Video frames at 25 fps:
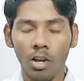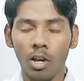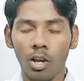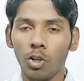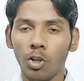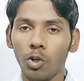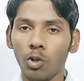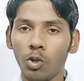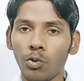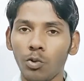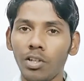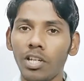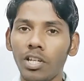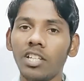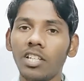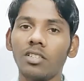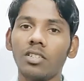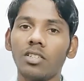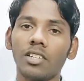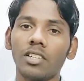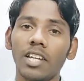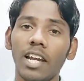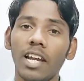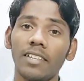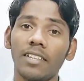you need to
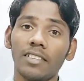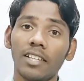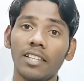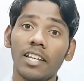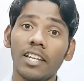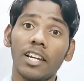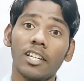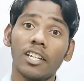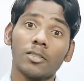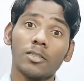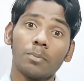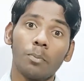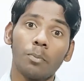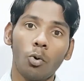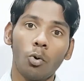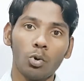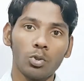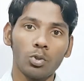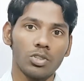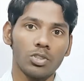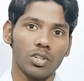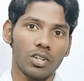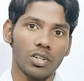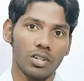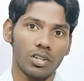get that
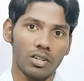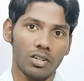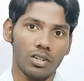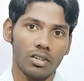exposure.